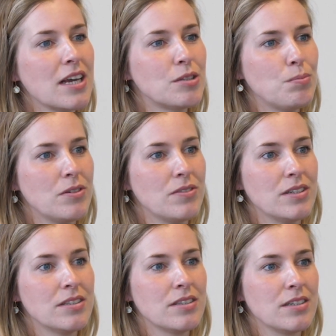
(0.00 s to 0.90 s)

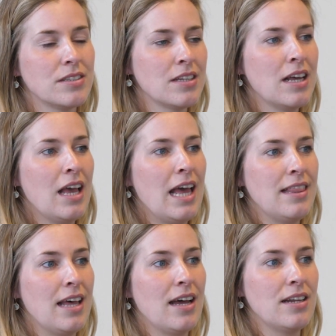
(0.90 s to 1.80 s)
experiences
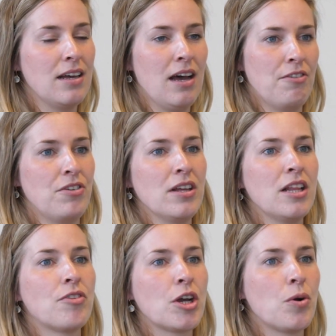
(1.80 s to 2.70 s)
that really